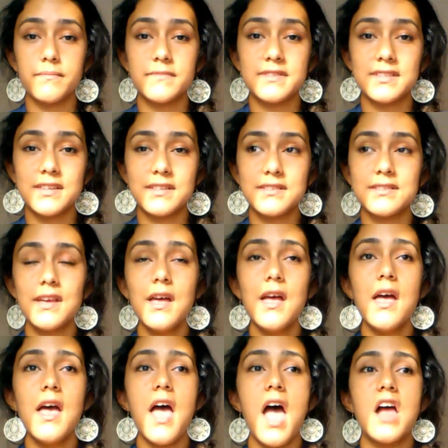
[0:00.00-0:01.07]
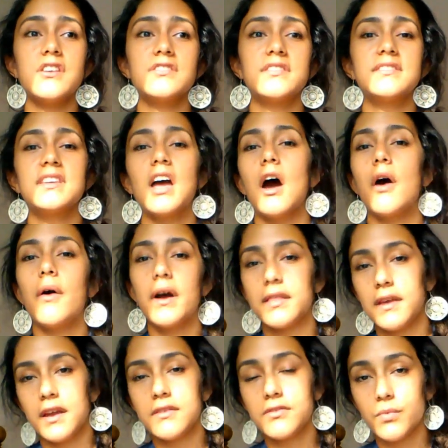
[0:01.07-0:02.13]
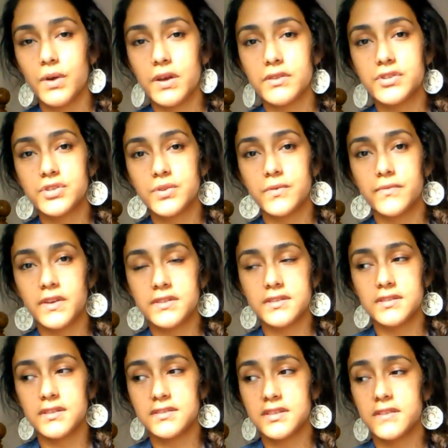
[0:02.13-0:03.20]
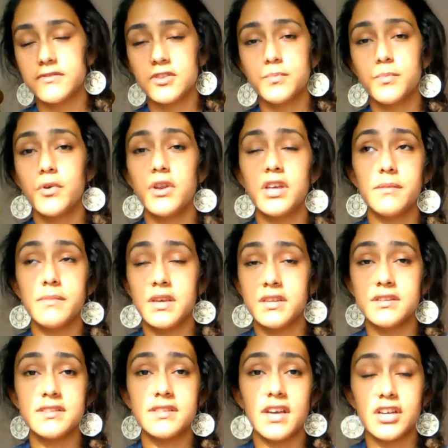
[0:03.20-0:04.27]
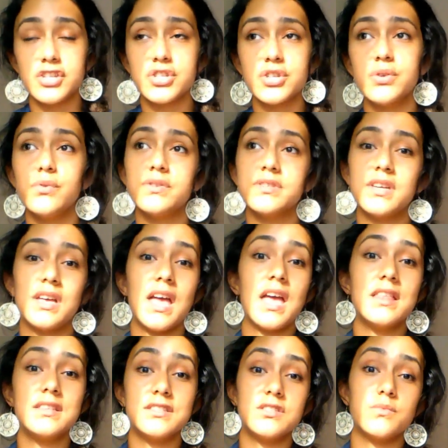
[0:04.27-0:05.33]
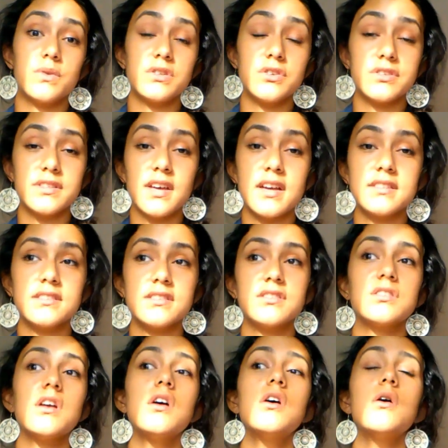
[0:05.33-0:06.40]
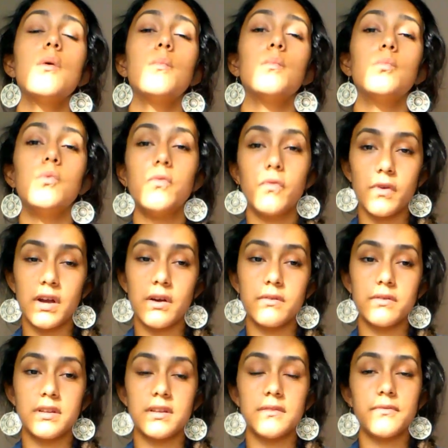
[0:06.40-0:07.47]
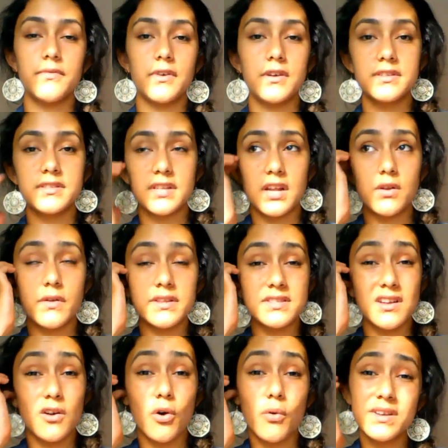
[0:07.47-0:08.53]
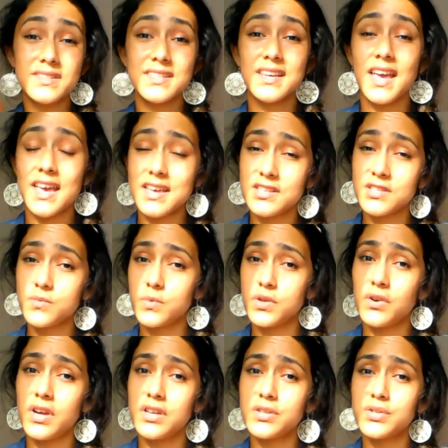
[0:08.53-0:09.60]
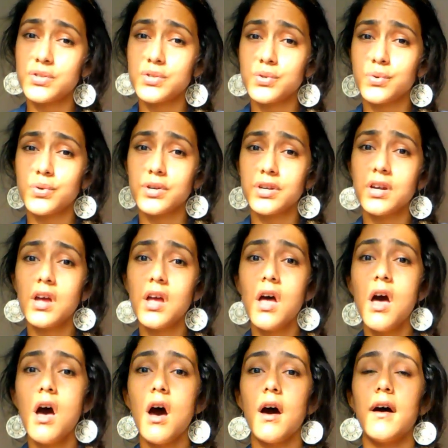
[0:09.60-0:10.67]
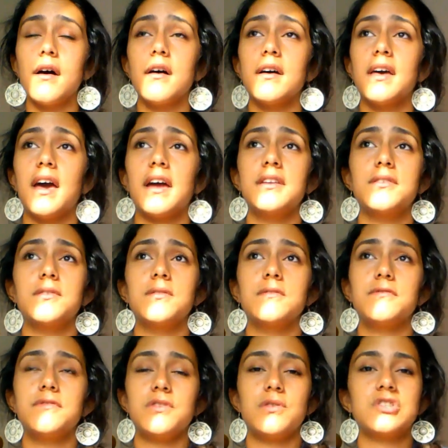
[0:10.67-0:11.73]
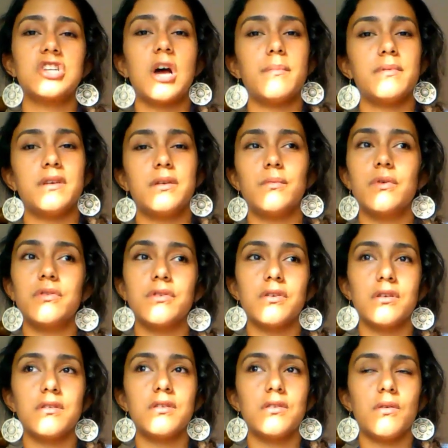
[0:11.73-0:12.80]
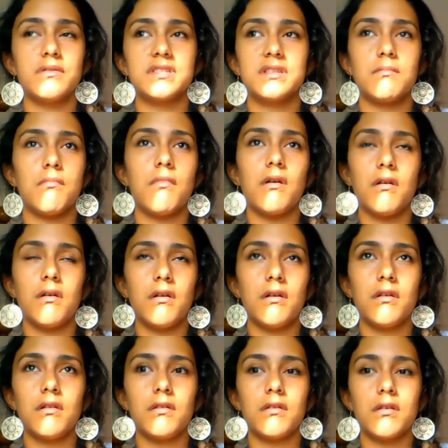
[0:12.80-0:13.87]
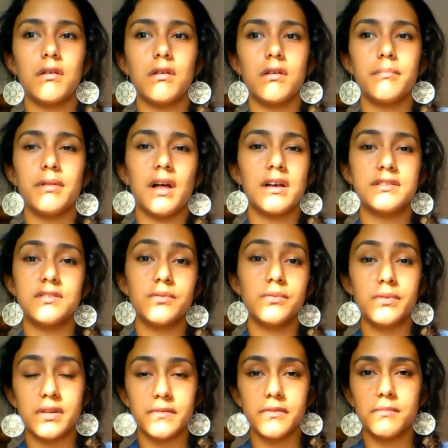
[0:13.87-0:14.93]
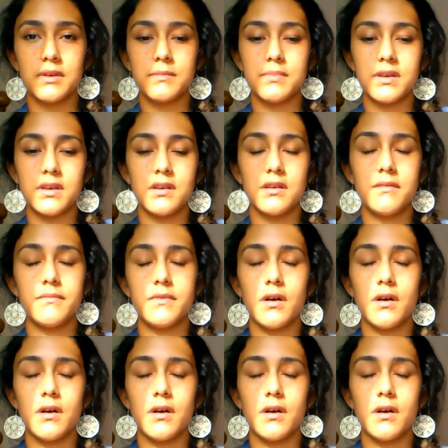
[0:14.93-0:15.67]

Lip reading: sits, and just to see how I like the way the shoe fits instead of just putting me in a size shoe and saying, hey, this is what your size is. Move around in it first. And I know that's not always the case when you're in a store, kind of, shopping, whether, it's a mall or a plaza or whatever it may be.